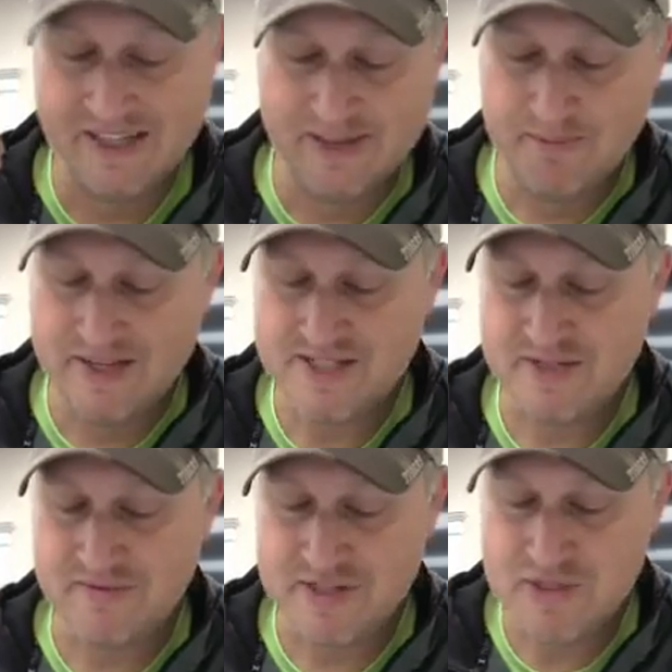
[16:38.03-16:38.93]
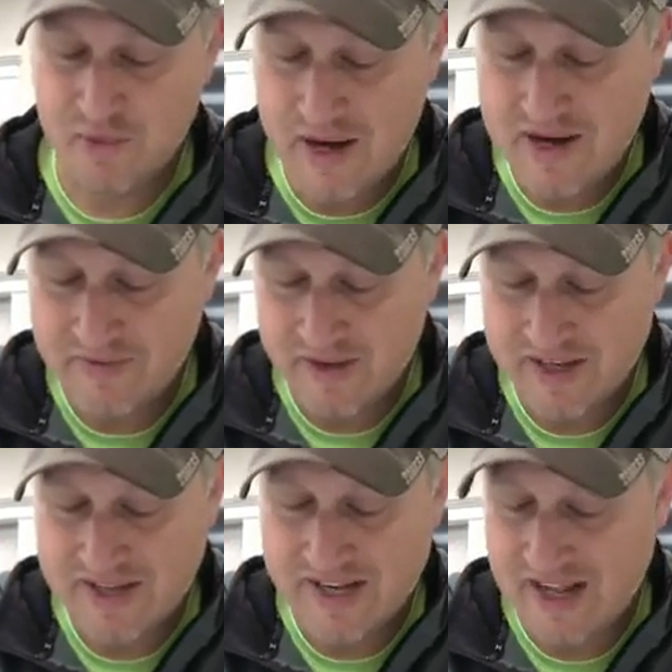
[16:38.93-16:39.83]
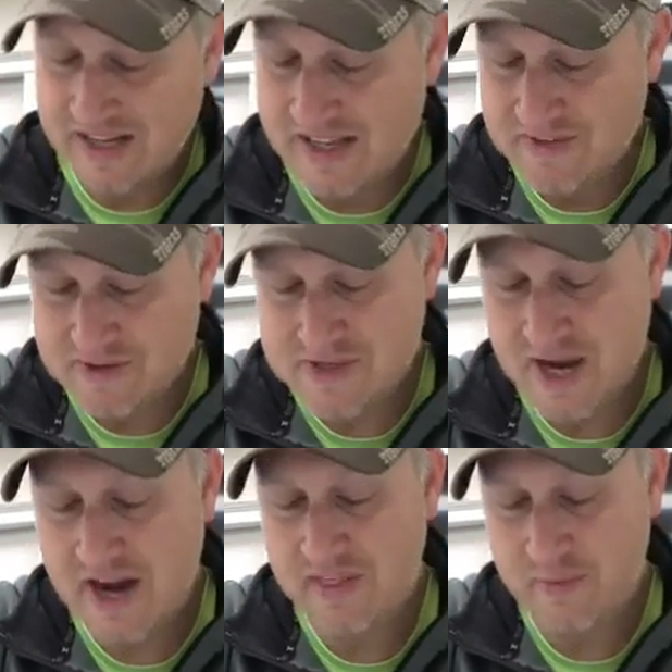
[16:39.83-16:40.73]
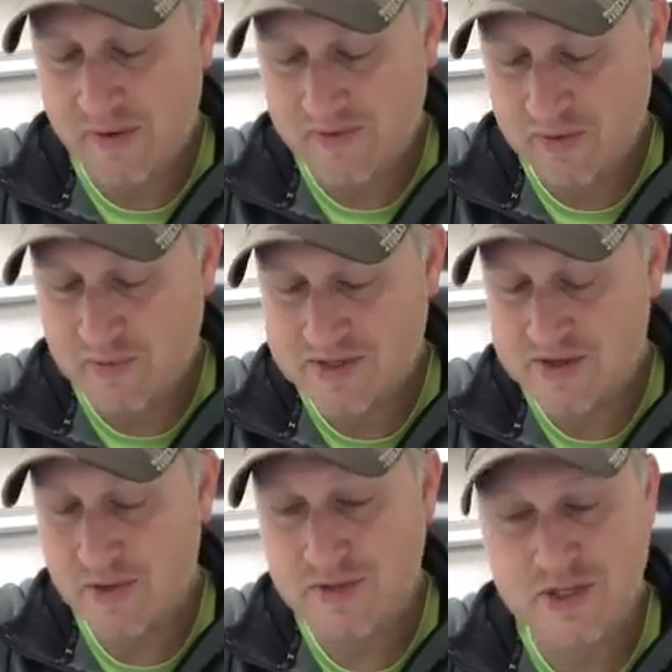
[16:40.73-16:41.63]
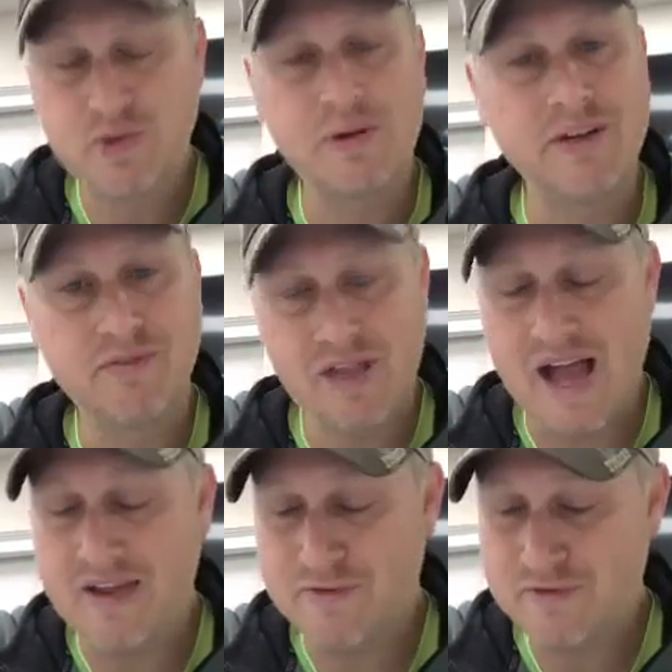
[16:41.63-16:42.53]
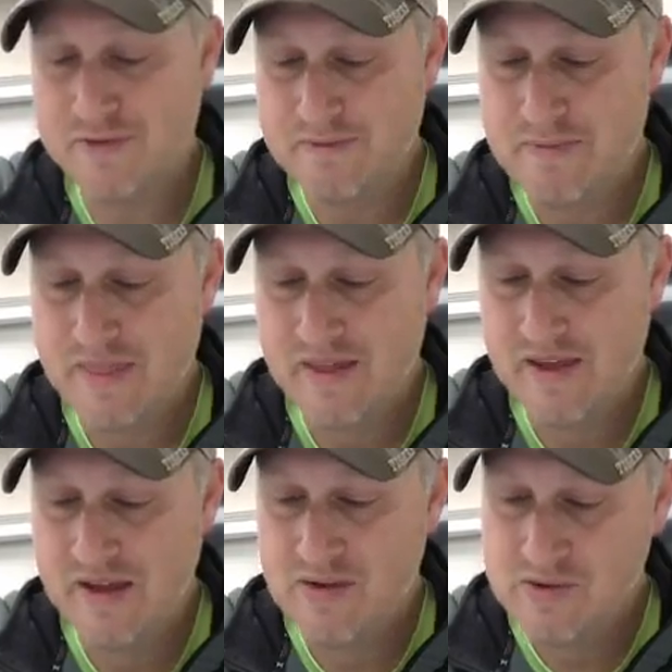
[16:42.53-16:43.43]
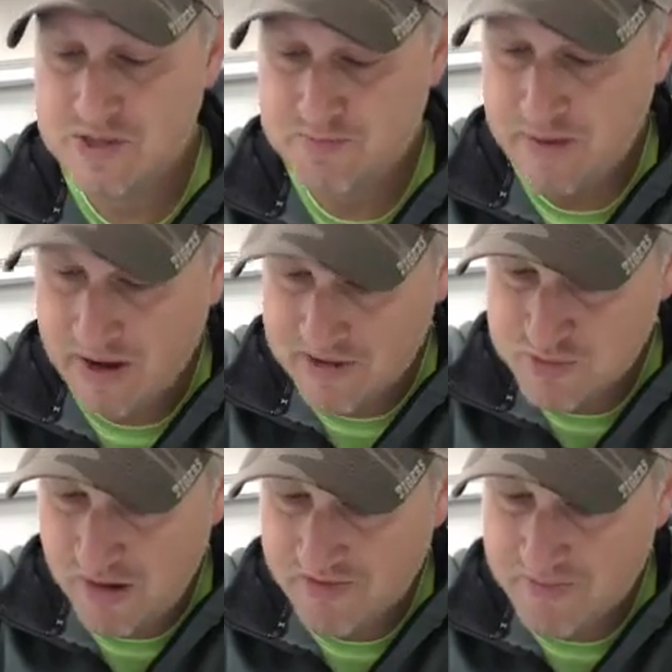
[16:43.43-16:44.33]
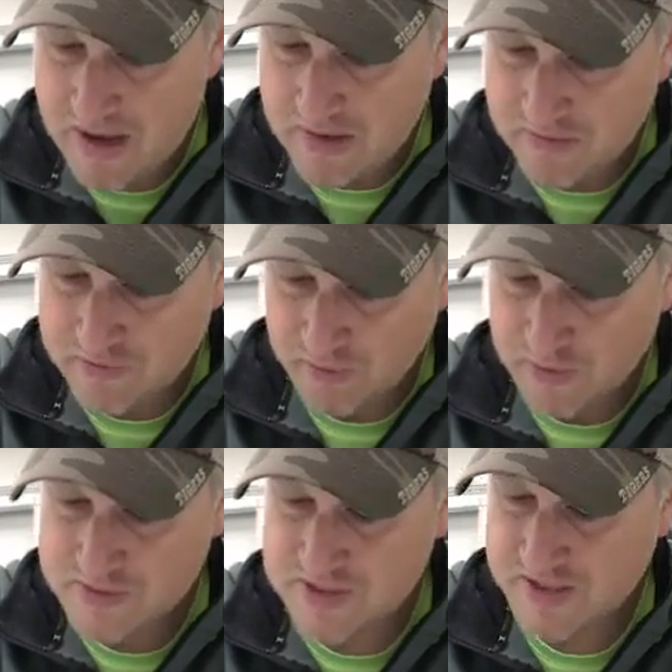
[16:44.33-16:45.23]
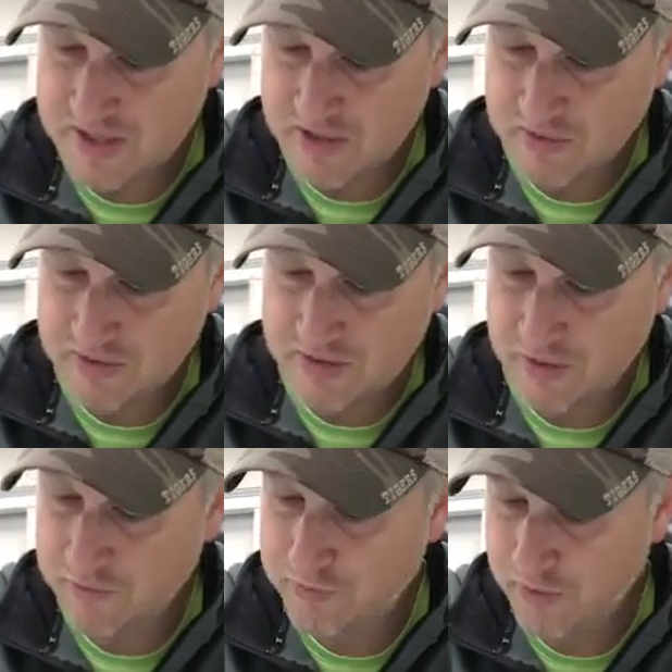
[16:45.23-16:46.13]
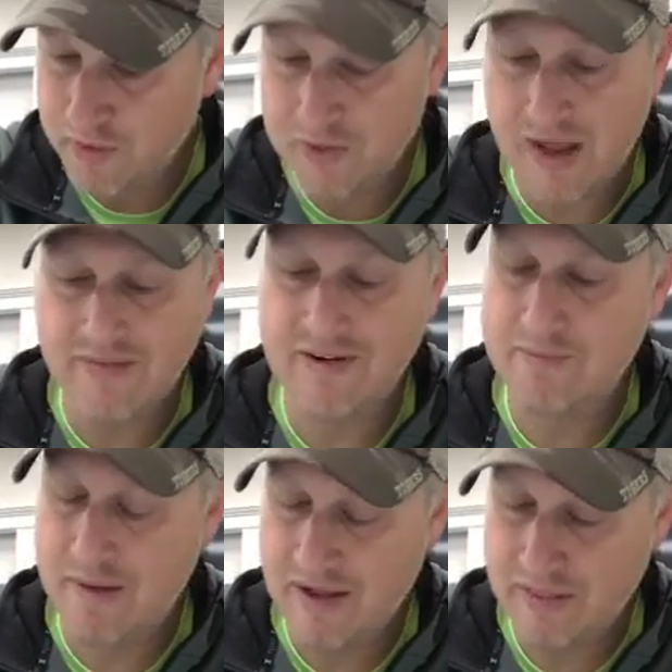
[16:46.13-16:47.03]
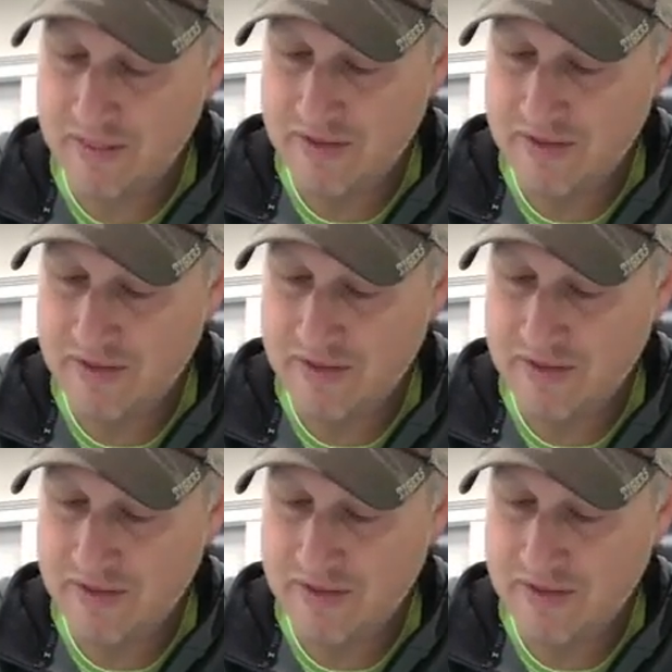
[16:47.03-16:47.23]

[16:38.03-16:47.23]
In the midst of the street of it, and on either side of the river, was there the tree of life, which bare twelve manner of fruits, and yielded her fruit every month.